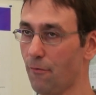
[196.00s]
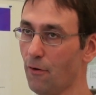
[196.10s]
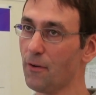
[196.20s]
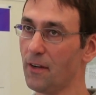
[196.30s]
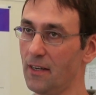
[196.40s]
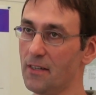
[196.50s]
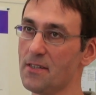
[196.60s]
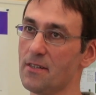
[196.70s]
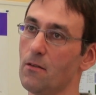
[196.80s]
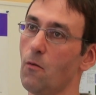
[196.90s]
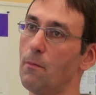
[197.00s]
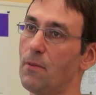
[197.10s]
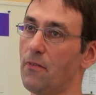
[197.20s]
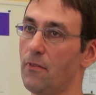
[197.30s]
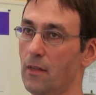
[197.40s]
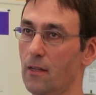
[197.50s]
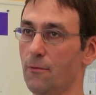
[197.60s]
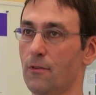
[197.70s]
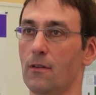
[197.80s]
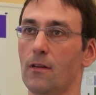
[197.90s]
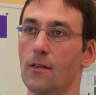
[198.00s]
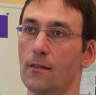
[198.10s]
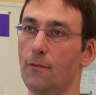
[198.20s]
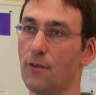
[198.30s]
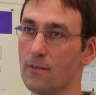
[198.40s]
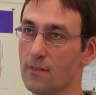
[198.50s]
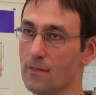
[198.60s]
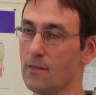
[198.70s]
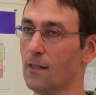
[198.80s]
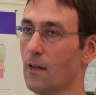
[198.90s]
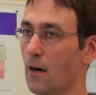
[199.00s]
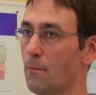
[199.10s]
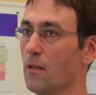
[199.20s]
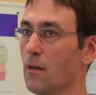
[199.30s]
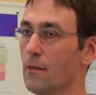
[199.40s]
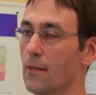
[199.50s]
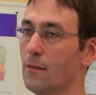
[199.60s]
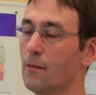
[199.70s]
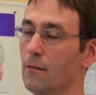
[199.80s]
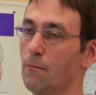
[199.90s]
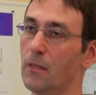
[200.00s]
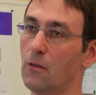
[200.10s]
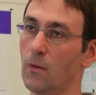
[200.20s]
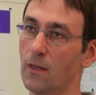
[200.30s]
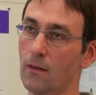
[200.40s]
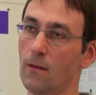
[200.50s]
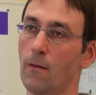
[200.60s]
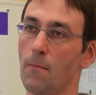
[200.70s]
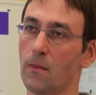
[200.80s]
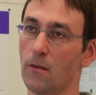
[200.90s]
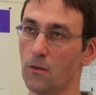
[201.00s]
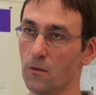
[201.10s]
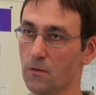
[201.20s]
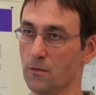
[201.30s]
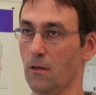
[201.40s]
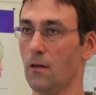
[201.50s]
of four years, we perceived uh, differences in carbon content between the use